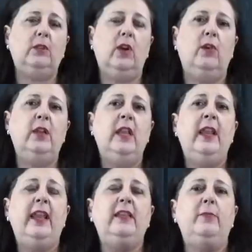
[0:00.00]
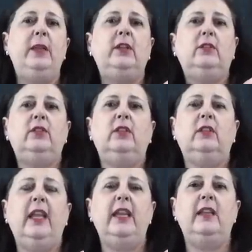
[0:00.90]
known in the middle to the
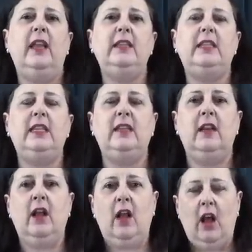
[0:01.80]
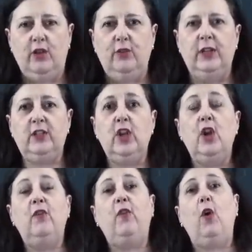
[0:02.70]
late 1900s
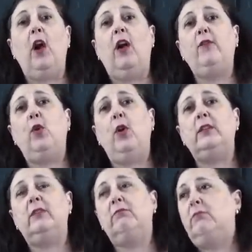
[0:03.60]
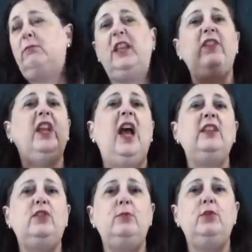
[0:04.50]
for, of course, giving
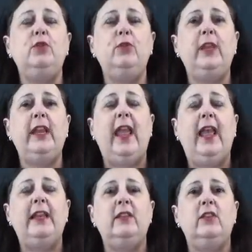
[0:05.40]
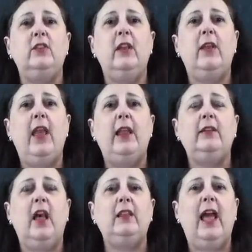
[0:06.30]
costume jewelry and
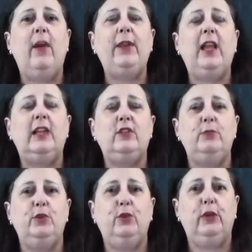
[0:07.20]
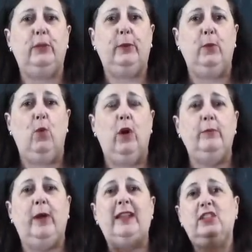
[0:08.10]
allowing costume jewelry to be
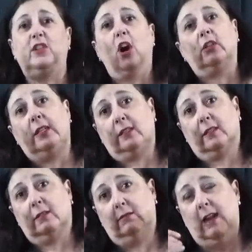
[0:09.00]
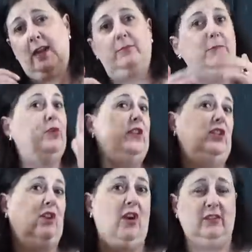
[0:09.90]
worn by starlets, right? Movie
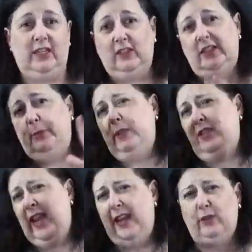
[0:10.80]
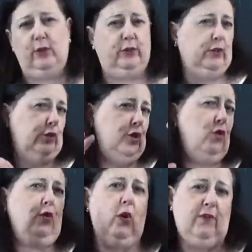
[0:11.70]
stars, the Elizabeth Taylors and the
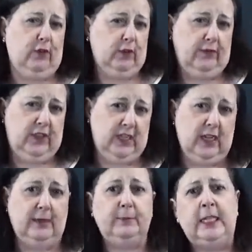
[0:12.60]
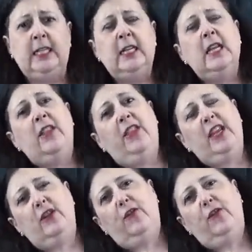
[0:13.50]
Joan Crawfords of the time. These are